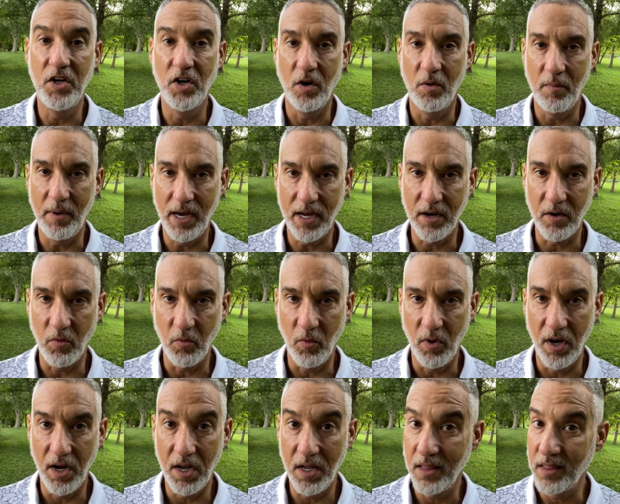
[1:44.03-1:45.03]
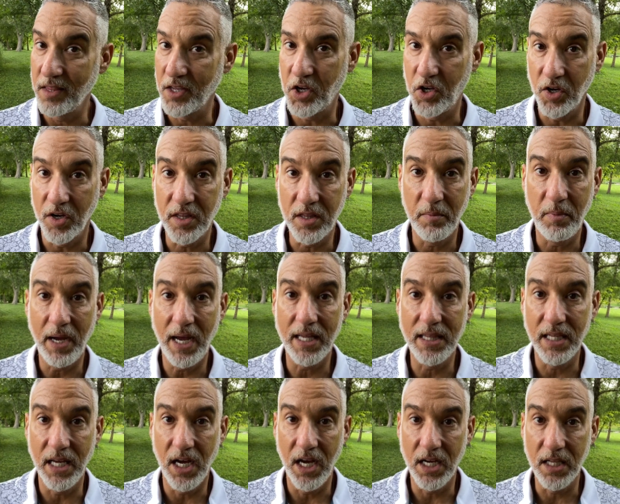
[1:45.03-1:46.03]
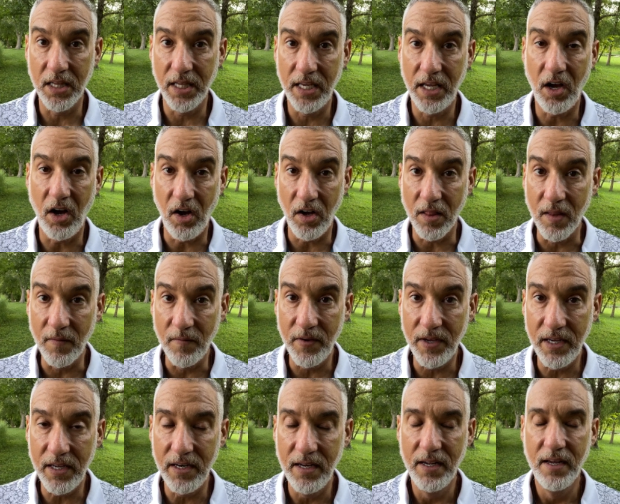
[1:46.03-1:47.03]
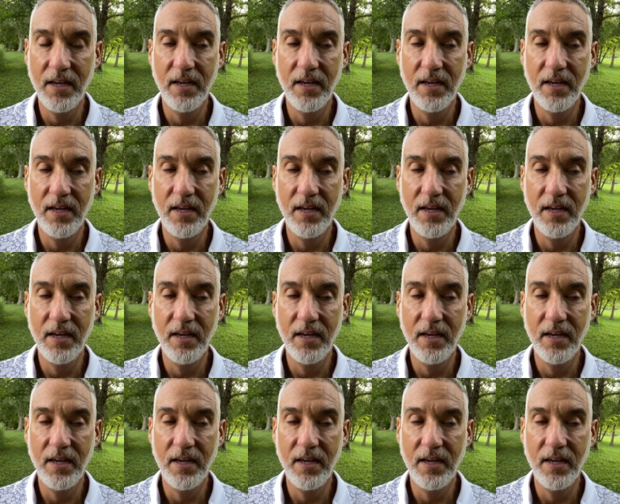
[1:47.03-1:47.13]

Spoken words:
no matter what, the good, the bad, the ugly, all of it.